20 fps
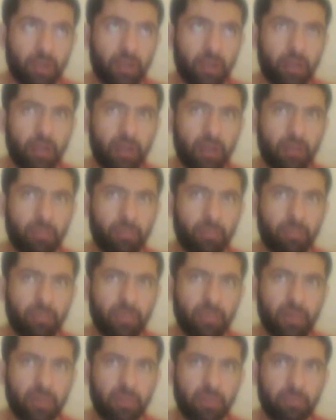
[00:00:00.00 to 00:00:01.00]

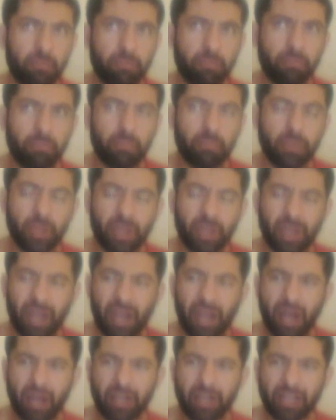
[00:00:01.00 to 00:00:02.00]
Um,
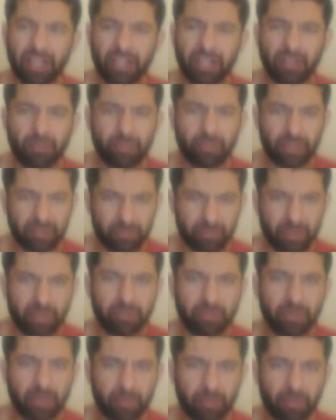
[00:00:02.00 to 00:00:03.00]
a little bit
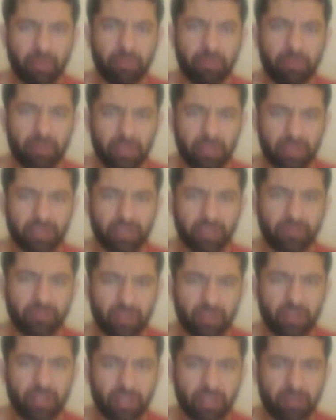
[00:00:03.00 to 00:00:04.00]
maybe. I maybe deserve it
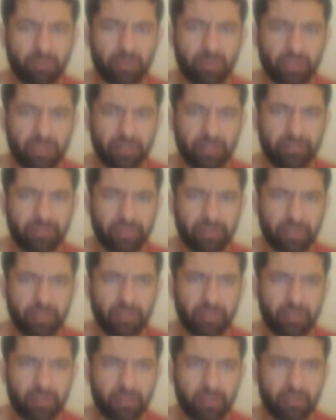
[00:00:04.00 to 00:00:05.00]
a little bit, I feel.